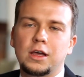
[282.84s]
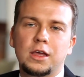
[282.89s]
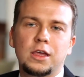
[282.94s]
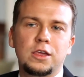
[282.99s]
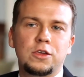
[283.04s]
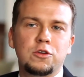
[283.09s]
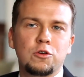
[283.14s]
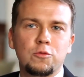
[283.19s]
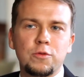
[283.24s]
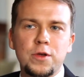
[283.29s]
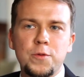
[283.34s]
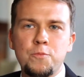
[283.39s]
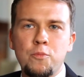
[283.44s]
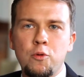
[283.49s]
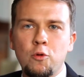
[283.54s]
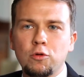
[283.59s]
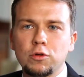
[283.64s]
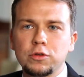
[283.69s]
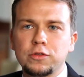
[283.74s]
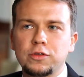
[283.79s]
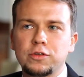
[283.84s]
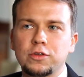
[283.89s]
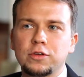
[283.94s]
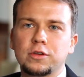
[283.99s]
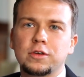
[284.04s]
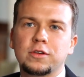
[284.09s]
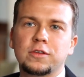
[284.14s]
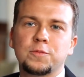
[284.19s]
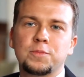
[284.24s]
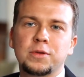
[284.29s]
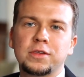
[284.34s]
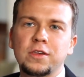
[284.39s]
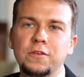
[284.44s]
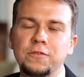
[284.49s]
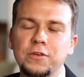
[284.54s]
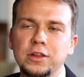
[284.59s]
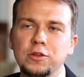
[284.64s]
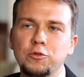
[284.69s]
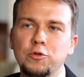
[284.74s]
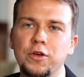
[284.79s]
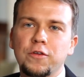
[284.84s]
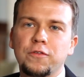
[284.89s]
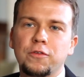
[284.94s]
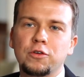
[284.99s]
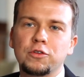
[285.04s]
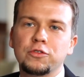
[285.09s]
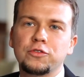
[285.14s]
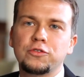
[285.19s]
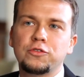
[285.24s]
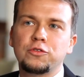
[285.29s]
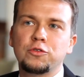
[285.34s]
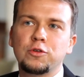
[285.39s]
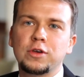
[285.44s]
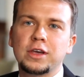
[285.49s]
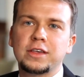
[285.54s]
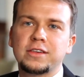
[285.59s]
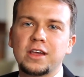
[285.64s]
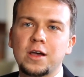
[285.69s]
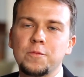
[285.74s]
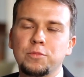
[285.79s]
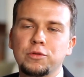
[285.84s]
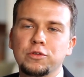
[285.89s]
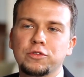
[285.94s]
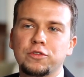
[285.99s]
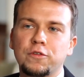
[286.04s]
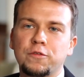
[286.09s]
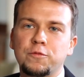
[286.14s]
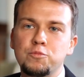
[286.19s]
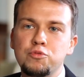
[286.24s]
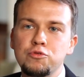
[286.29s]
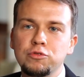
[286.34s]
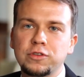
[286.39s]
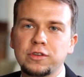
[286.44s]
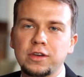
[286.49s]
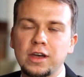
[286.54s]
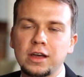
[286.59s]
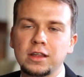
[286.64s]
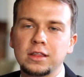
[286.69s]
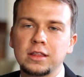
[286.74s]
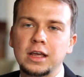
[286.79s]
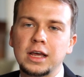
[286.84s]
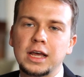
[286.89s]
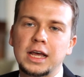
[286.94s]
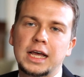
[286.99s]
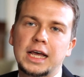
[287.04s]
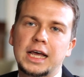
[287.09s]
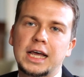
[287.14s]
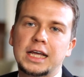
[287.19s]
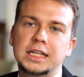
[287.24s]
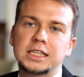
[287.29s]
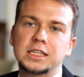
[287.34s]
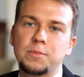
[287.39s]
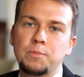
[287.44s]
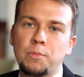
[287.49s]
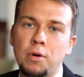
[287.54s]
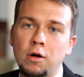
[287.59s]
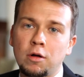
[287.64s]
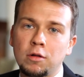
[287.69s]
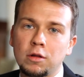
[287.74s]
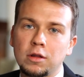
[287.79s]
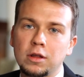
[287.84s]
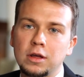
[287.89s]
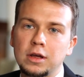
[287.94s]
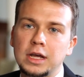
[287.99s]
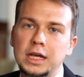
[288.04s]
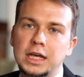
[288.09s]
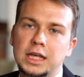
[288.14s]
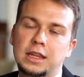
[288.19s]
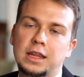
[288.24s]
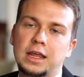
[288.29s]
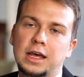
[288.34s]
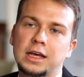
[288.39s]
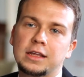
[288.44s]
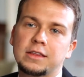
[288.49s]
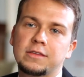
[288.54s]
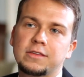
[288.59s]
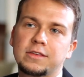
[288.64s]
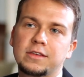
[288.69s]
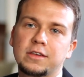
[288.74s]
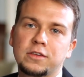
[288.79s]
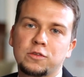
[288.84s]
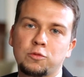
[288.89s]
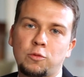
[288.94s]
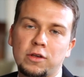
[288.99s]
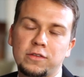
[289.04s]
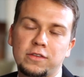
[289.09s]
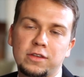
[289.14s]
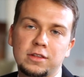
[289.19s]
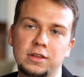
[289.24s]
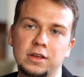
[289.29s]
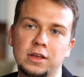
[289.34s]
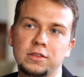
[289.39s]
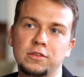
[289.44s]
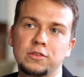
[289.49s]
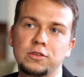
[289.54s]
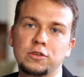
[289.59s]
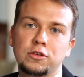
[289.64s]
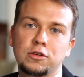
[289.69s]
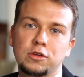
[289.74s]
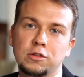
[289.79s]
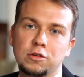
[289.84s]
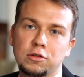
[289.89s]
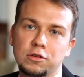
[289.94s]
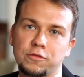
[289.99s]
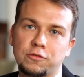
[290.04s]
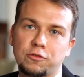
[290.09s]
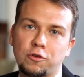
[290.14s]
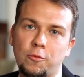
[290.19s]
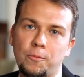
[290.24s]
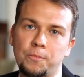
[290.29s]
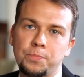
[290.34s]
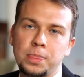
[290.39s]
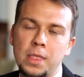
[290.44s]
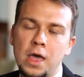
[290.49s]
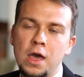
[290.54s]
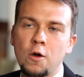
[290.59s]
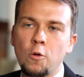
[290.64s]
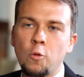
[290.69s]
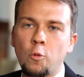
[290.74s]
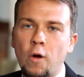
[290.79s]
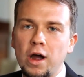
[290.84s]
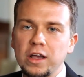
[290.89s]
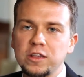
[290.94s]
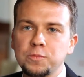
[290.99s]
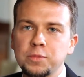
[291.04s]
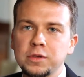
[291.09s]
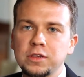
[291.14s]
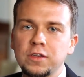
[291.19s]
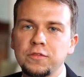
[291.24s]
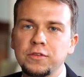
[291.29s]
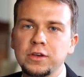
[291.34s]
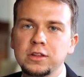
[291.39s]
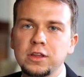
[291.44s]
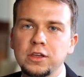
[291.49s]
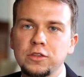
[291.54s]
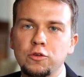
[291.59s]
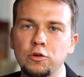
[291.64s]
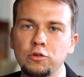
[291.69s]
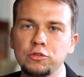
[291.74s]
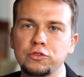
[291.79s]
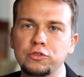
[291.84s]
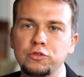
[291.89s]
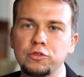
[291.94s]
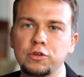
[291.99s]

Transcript: Your report specifically refers to examples of Bhutan and Nepal that Swaziland could learn from. Why specifically those two